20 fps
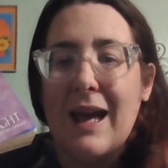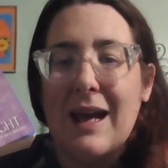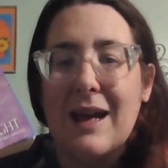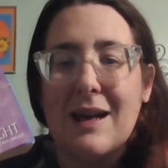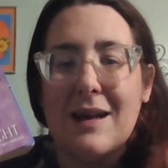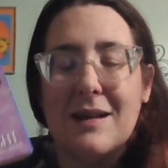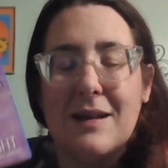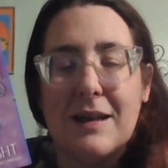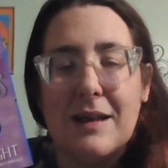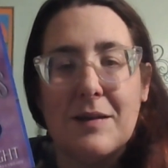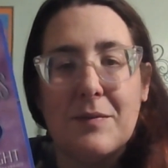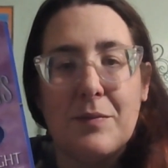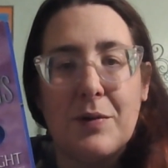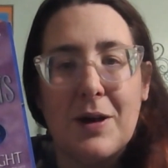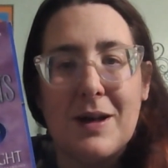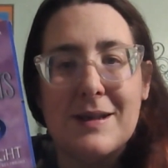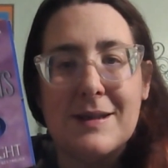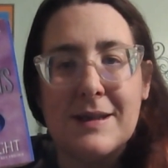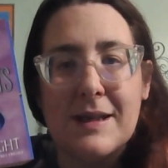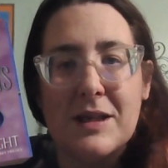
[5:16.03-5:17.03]
And in
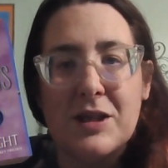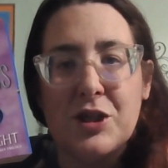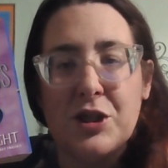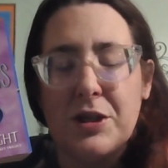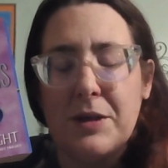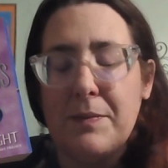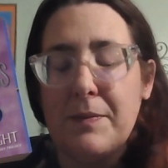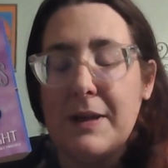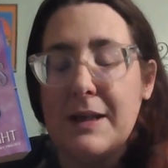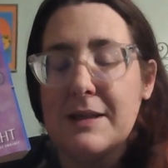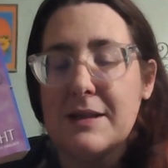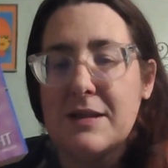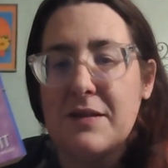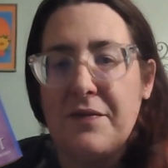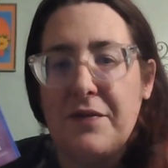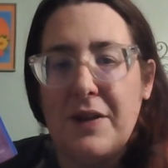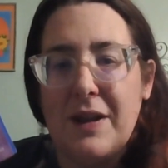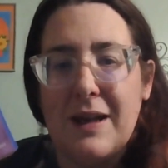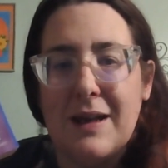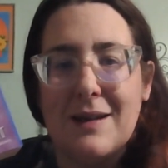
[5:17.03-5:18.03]
process, she meets
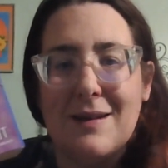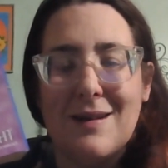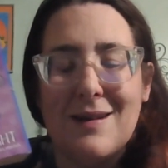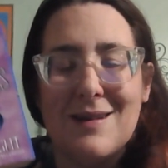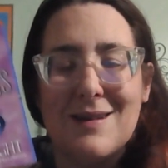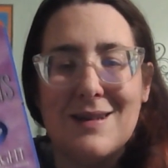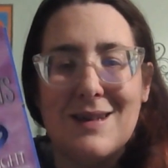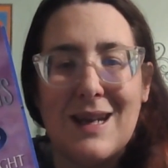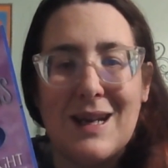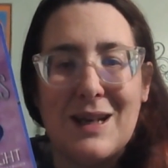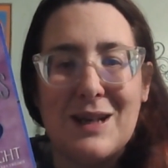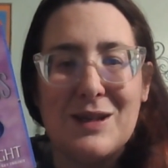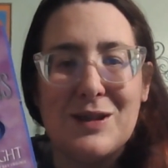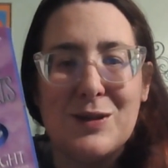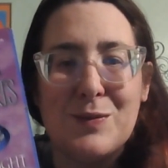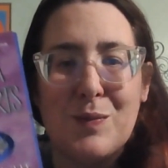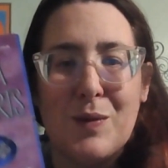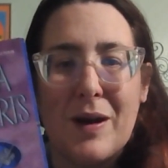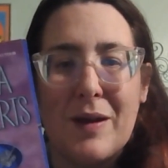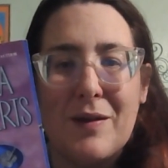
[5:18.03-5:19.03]
Flynn,
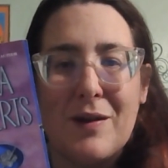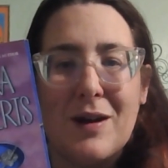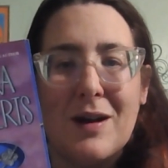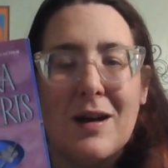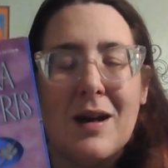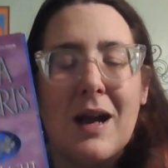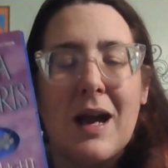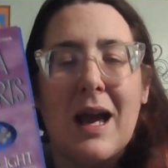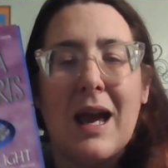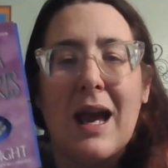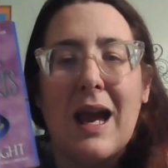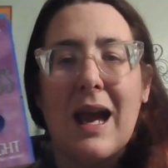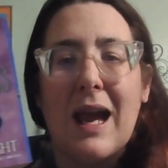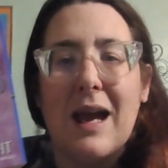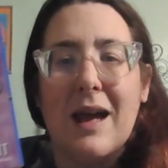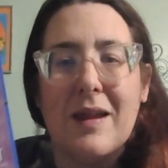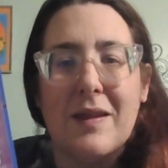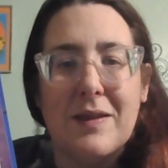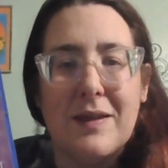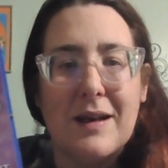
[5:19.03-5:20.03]
Dana's brother,
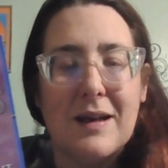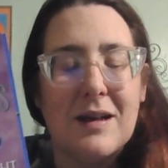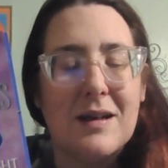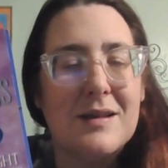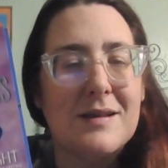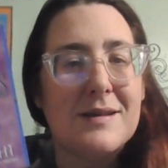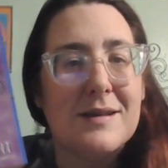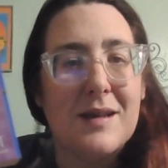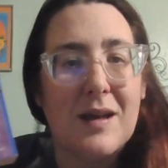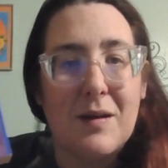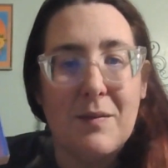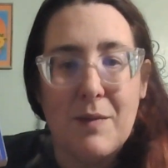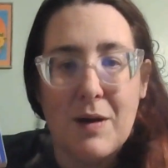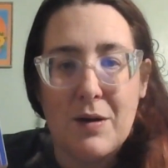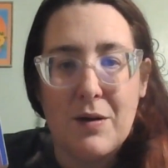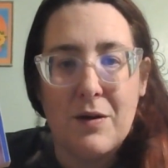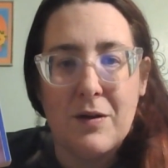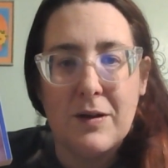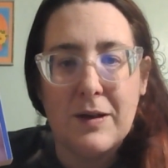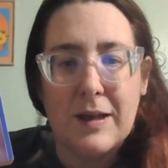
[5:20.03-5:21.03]
and there is some
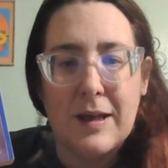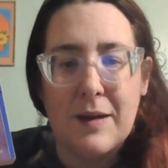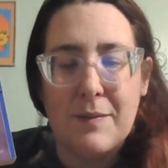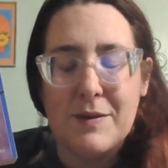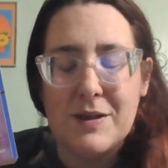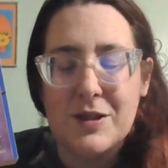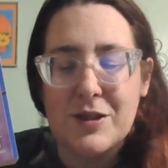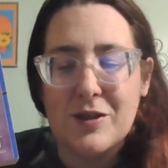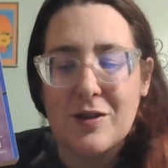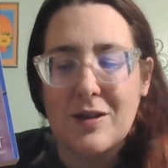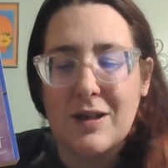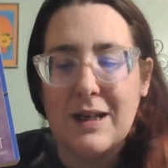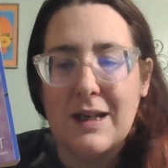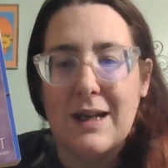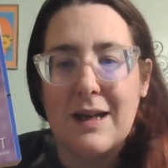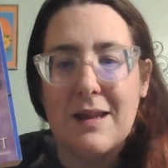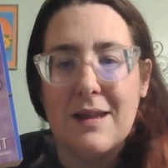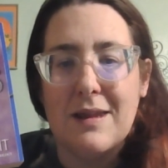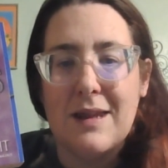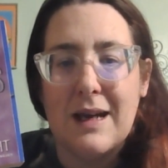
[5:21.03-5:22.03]

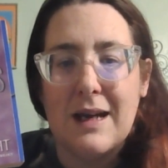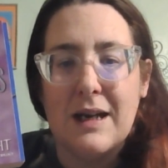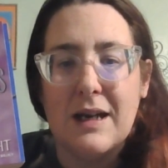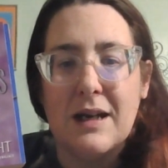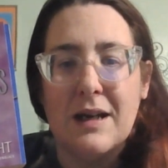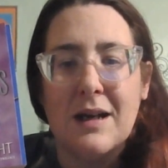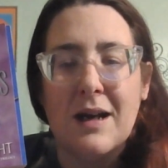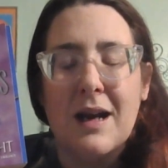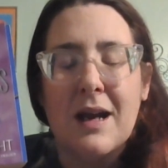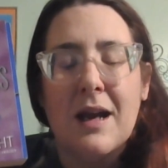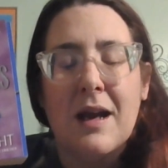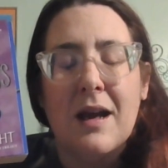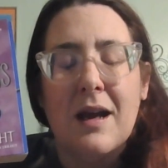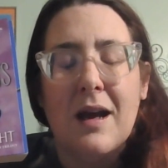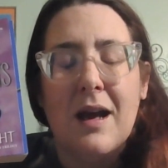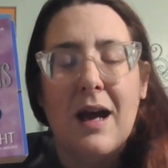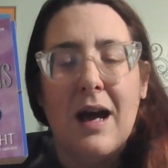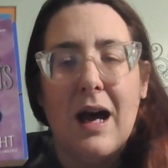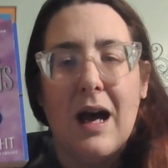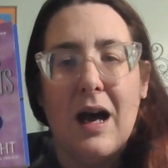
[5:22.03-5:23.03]
chemistry there
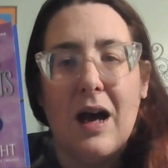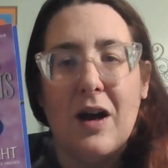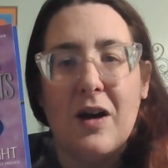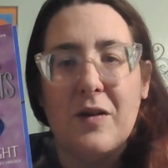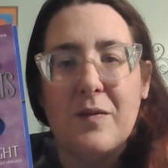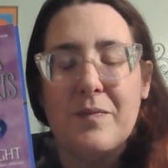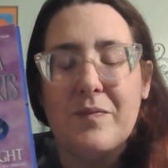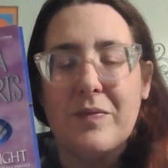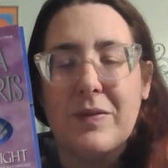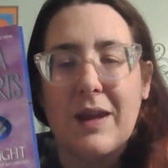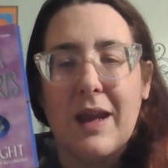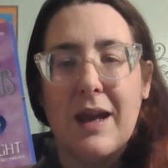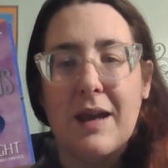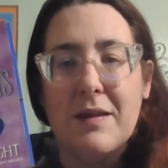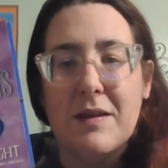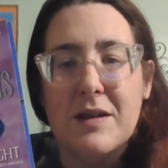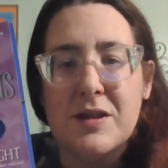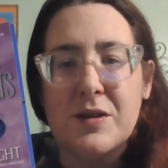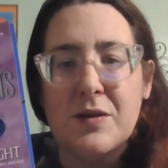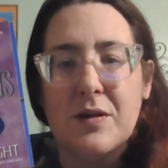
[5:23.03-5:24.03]
um,
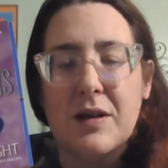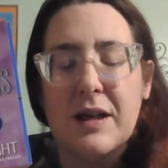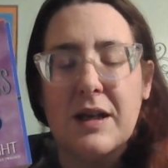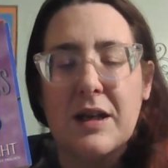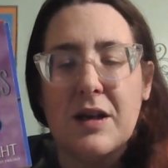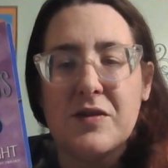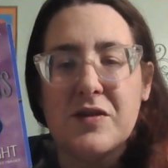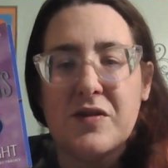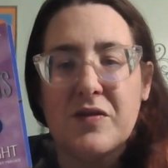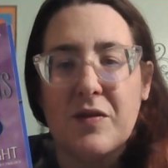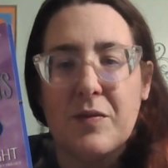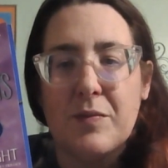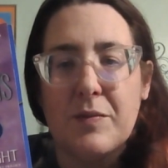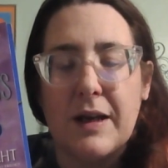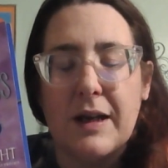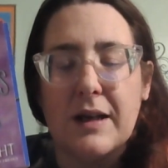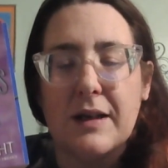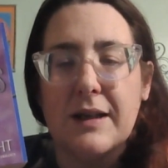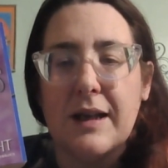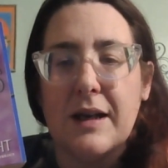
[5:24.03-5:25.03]
and the story goes from
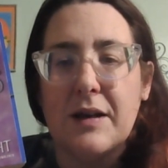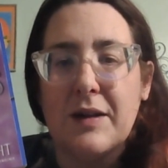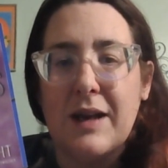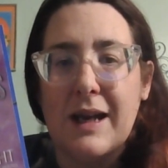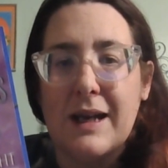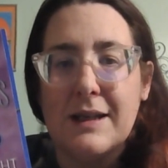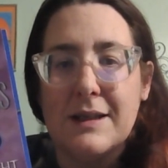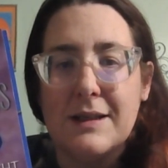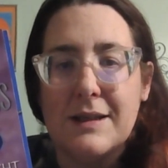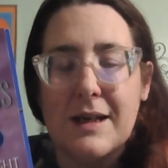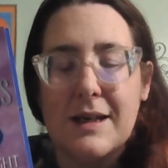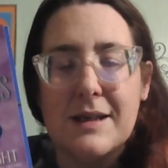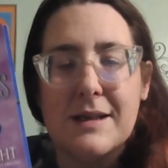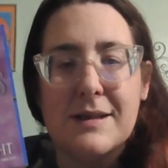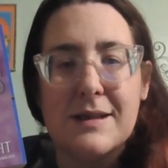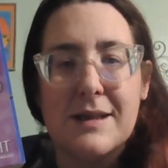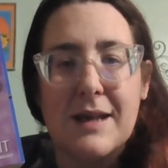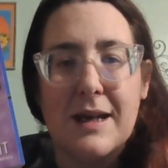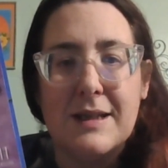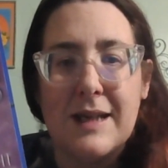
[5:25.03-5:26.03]
there. Now, Kane
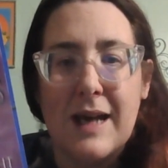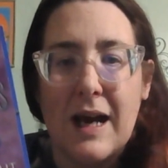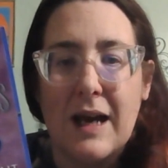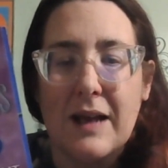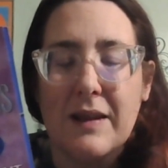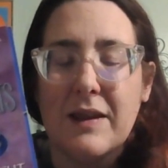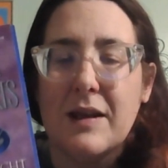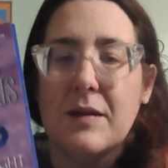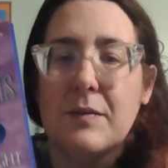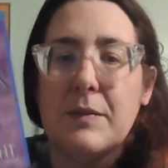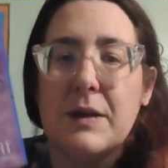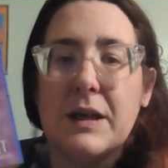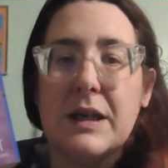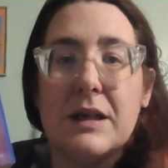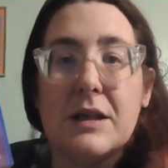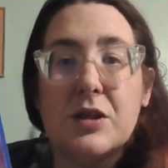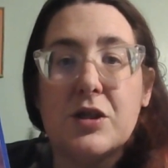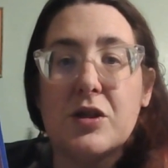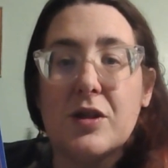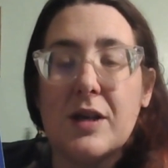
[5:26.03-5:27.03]
does attack them
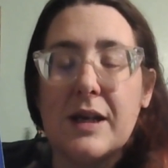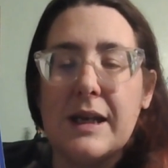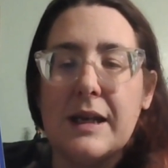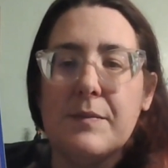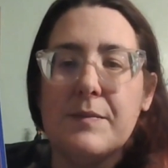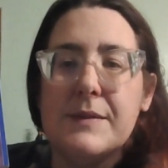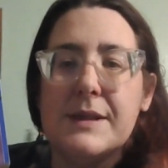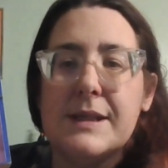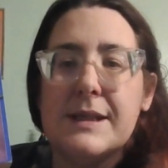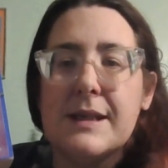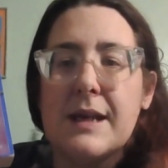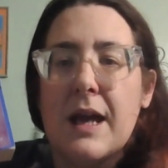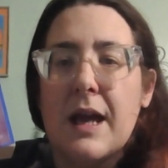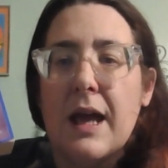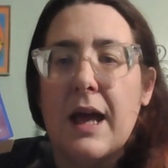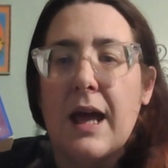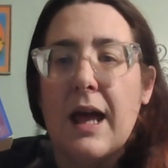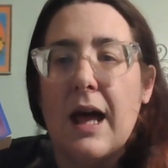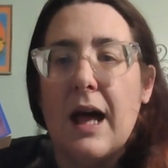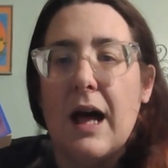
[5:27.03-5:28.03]
in dreams.
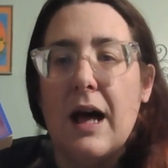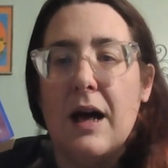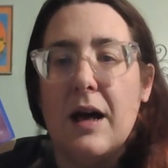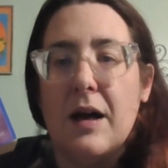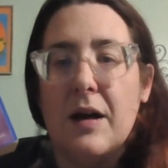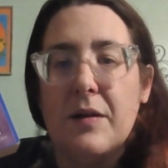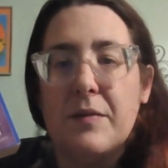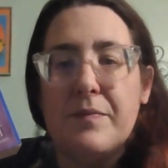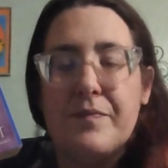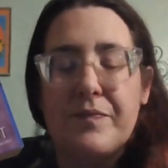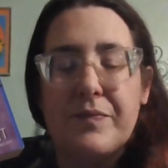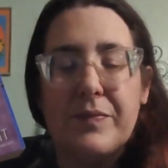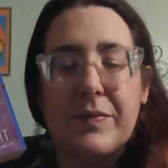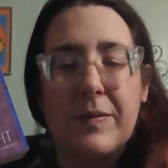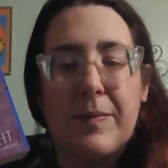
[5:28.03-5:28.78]
Um,